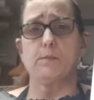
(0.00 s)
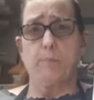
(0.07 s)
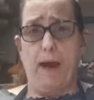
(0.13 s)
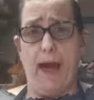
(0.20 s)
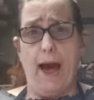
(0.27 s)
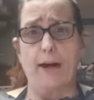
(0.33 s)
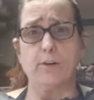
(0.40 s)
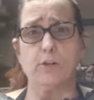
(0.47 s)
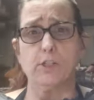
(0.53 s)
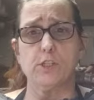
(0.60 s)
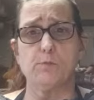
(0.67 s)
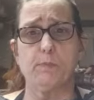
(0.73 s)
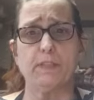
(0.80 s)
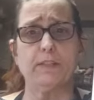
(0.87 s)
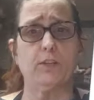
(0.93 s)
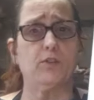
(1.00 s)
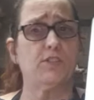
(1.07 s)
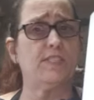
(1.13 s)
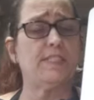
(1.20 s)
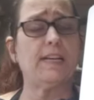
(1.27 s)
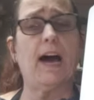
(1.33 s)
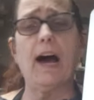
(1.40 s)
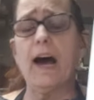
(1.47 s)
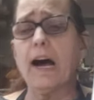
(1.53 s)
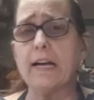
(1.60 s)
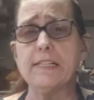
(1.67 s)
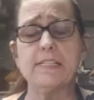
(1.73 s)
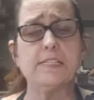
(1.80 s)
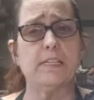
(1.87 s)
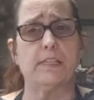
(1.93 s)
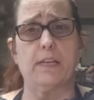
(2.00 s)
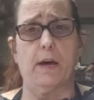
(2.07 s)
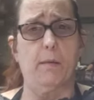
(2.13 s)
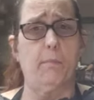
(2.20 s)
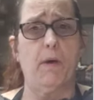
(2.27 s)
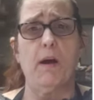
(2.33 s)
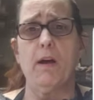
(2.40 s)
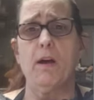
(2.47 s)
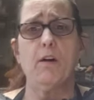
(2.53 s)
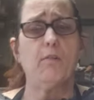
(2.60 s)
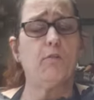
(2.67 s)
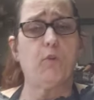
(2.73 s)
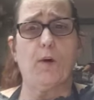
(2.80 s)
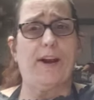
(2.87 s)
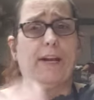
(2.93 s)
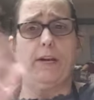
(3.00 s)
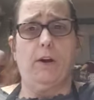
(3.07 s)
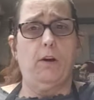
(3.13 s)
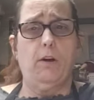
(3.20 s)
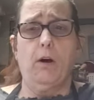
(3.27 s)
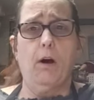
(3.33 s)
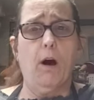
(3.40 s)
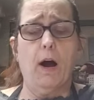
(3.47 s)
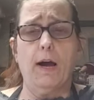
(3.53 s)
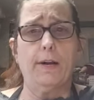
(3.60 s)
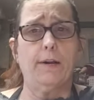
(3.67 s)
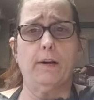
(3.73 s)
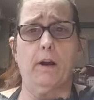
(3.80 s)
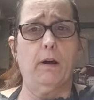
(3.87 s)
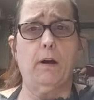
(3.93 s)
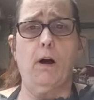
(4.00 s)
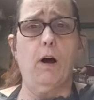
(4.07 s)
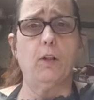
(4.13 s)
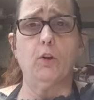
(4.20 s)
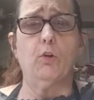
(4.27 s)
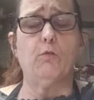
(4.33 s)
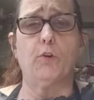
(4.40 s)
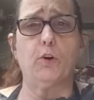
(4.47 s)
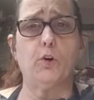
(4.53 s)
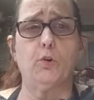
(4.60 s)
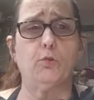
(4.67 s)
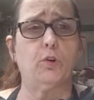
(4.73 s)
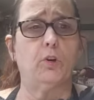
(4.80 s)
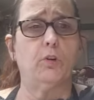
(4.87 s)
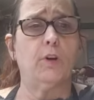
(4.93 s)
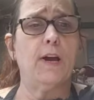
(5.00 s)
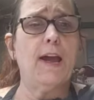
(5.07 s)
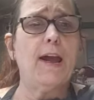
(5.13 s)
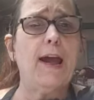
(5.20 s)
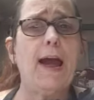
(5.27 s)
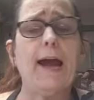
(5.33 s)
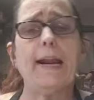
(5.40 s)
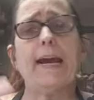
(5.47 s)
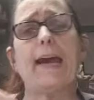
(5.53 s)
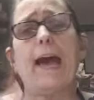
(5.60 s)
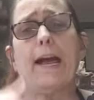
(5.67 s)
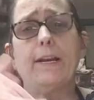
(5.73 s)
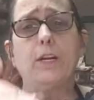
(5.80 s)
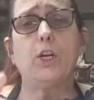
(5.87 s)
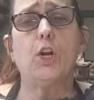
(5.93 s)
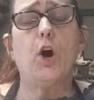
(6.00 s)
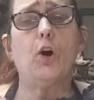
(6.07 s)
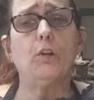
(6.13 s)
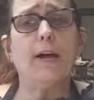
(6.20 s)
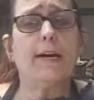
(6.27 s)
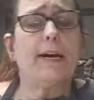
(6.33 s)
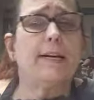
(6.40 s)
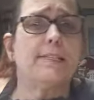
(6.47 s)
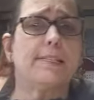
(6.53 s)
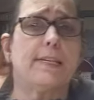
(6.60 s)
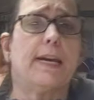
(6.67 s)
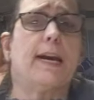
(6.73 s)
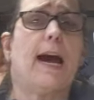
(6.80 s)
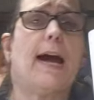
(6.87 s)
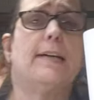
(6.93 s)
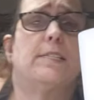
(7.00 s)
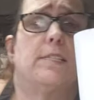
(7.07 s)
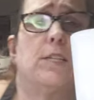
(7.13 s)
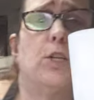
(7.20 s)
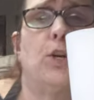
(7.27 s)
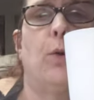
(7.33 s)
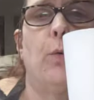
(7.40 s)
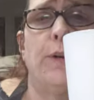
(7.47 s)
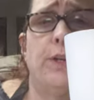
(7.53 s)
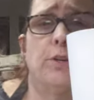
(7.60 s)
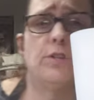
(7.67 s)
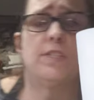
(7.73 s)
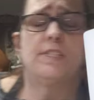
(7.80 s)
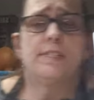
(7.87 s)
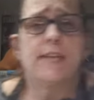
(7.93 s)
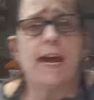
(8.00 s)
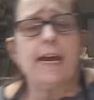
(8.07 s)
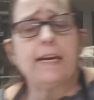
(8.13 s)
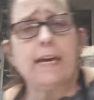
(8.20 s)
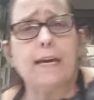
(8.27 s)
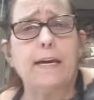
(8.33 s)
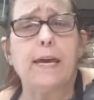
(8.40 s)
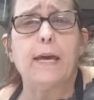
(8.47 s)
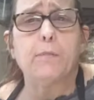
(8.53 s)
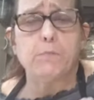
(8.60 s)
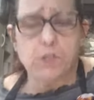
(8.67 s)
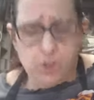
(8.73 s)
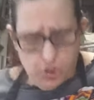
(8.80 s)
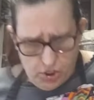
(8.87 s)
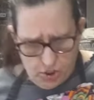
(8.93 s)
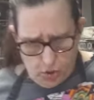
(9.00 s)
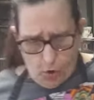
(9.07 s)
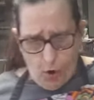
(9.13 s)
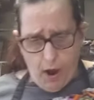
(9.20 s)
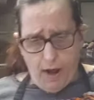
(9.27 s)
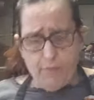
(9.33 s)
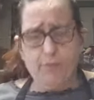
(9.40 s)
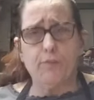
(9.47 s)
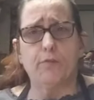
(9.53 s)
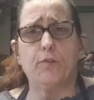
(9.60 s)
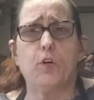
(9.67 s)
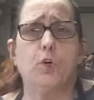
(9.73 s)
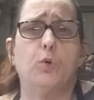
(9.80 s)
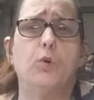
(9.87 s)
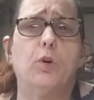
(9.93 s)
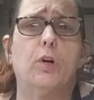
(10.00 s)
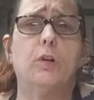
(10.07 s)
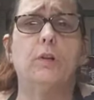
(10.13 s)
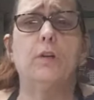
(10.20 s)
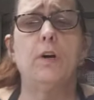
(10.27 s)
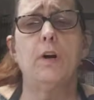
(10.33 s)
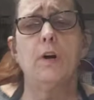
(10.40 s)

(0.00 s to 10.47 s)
patterns, but there's tons of them free on all over Google. And again, you know, like I say, guys, you know, when you're taking images off of Google